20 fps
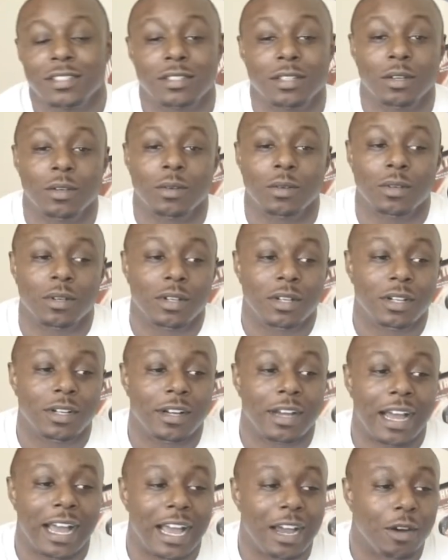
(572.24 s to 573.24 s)
So
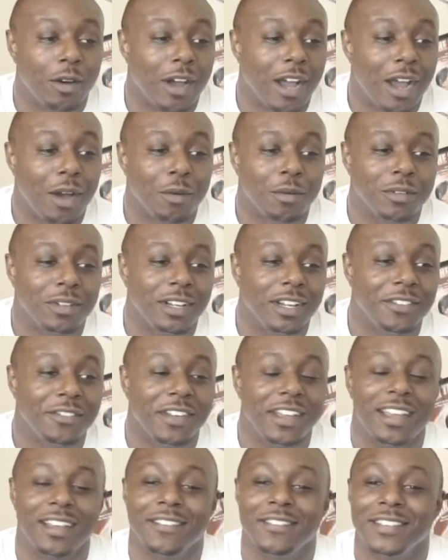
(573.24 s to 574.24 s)
I will never
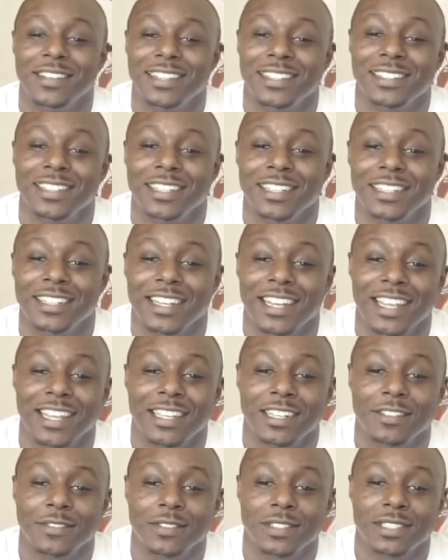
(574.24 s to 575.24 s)
have anything
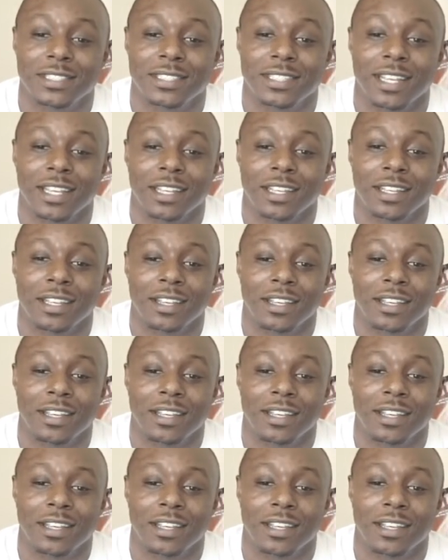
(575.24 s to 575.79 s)
negative to say